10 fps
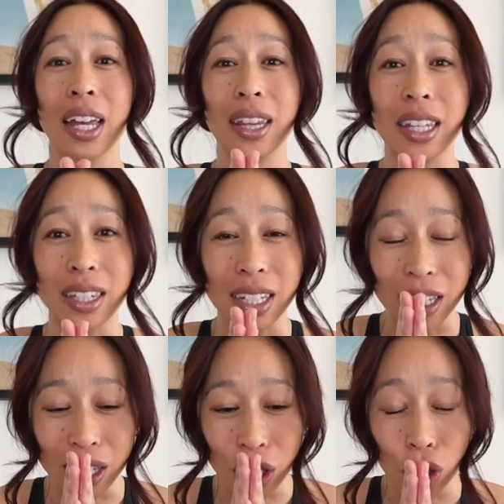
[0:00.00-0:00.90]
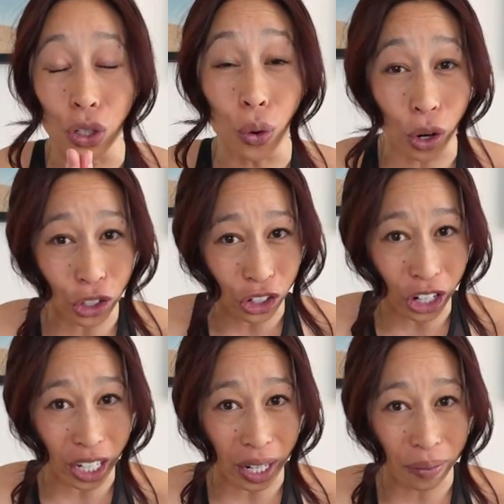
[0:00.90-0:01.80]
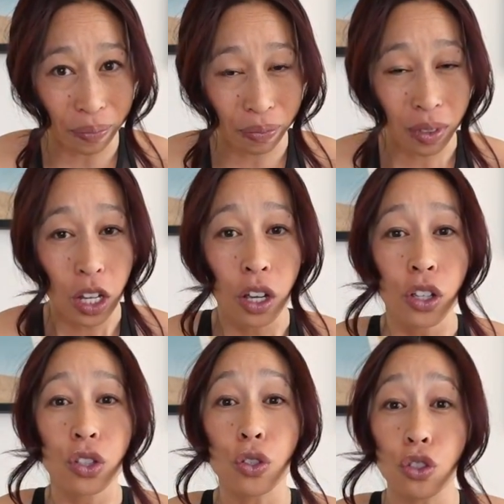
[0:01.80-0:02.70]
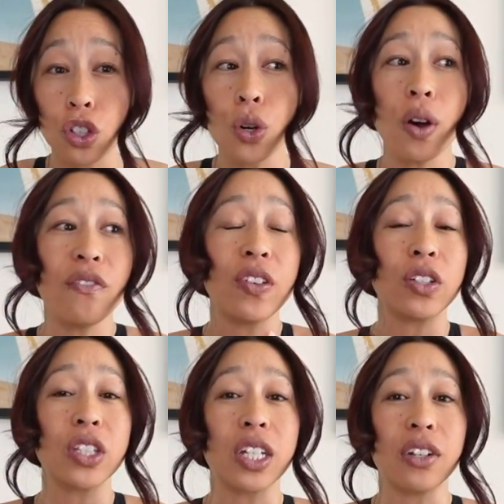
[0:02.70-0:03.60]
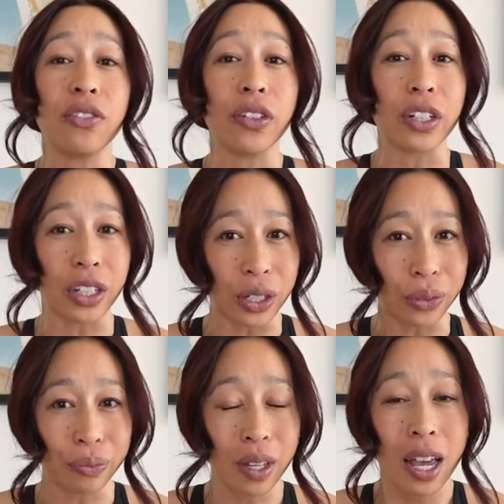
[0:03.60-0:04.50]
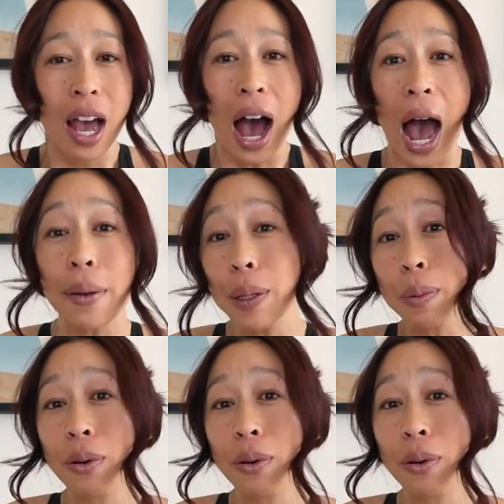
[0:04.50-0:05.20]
This is your journey. So do what feels good for you. I'm going to be